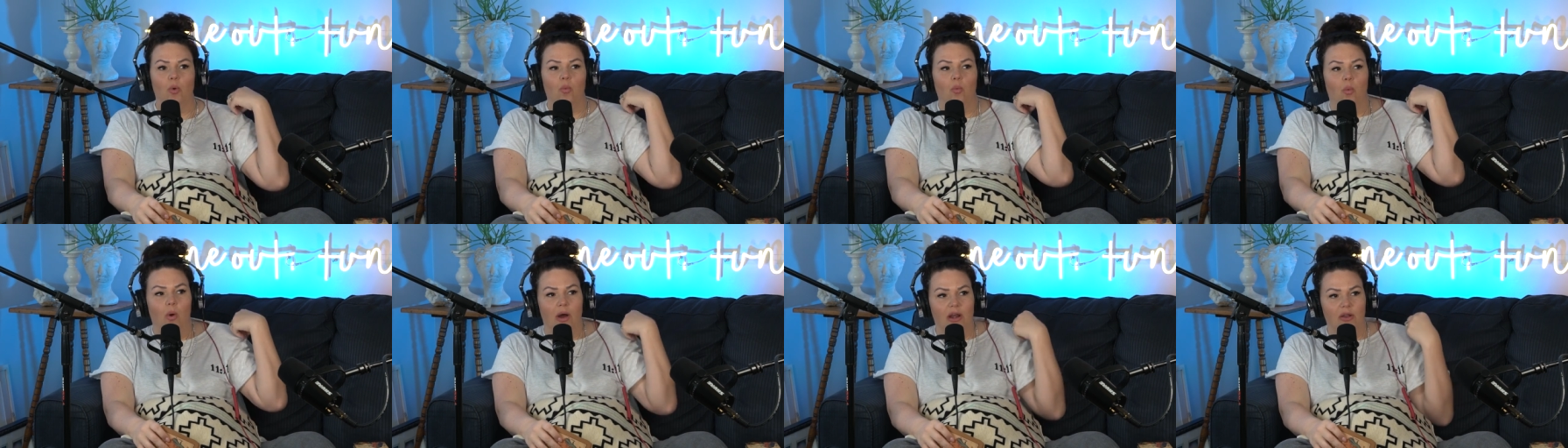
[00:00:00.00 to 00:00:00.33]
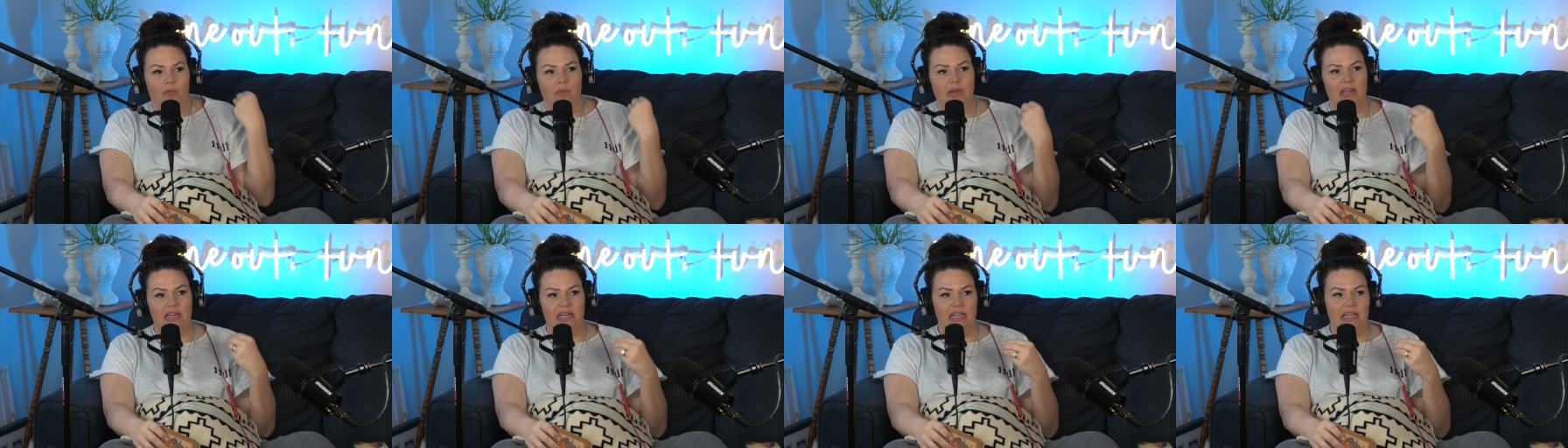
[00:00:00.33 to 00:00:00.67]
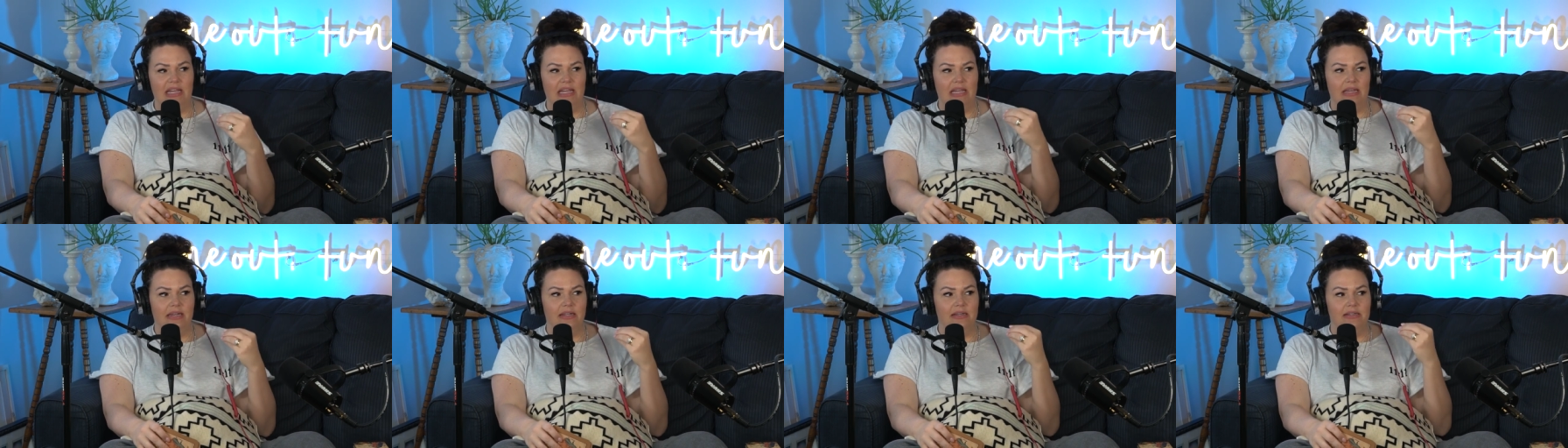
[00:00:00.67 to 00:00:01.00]
What do we
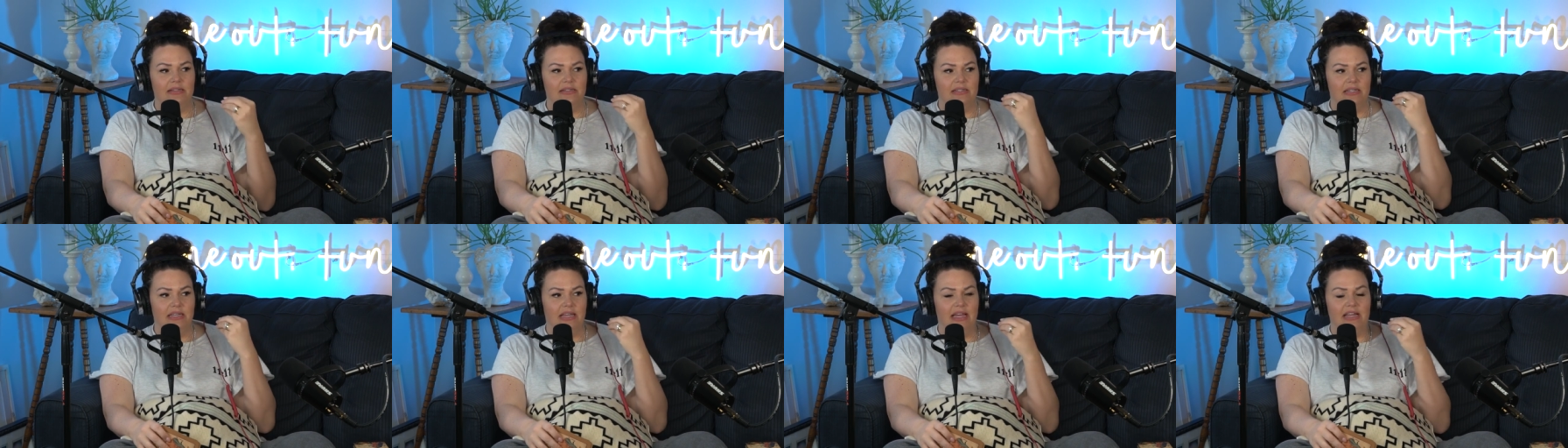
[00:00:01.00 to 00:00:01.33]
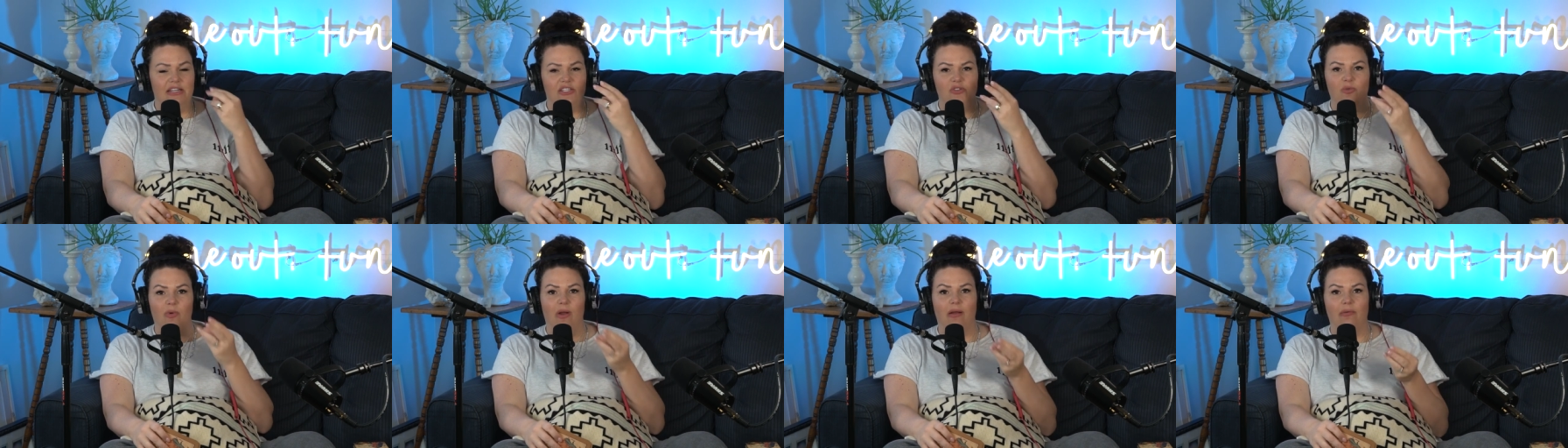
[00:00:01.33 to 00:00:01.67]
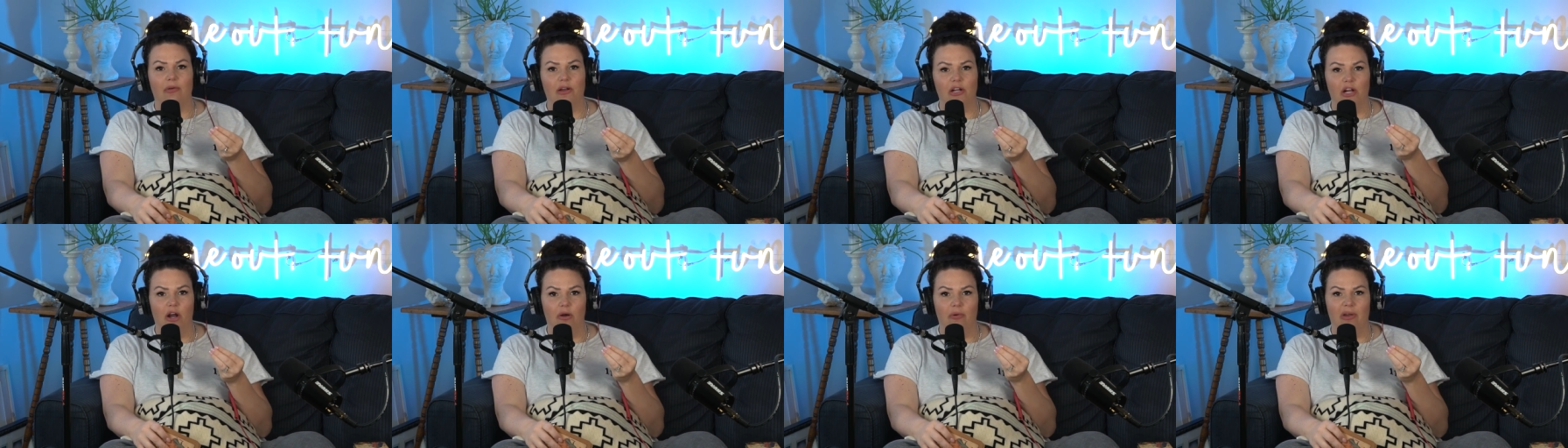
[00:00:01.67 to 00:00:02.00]
need to get to where
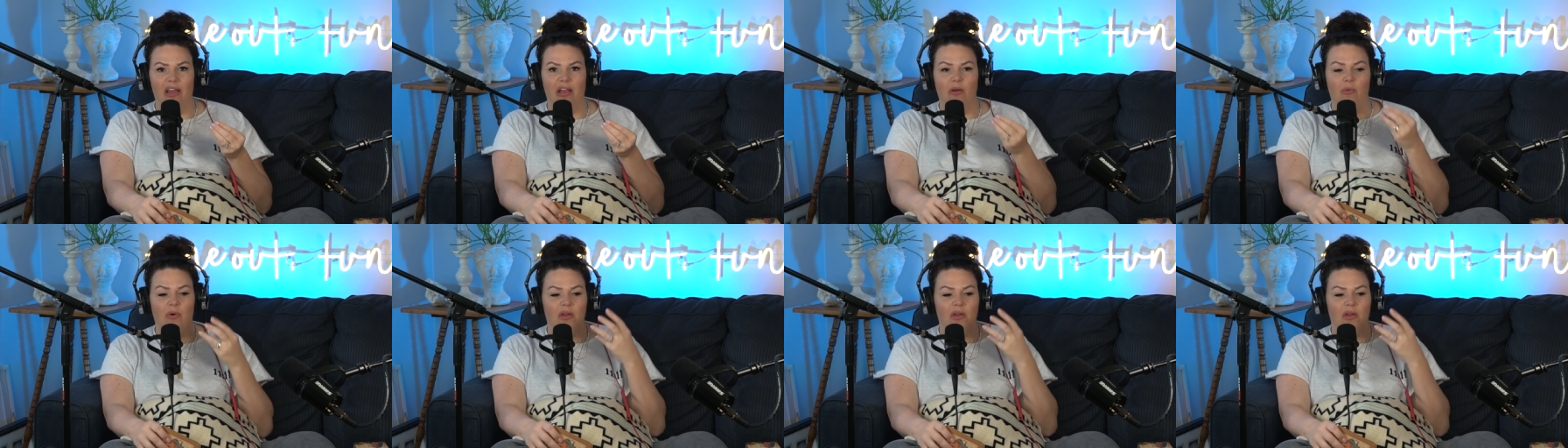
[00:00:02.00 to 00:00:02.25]
we're going?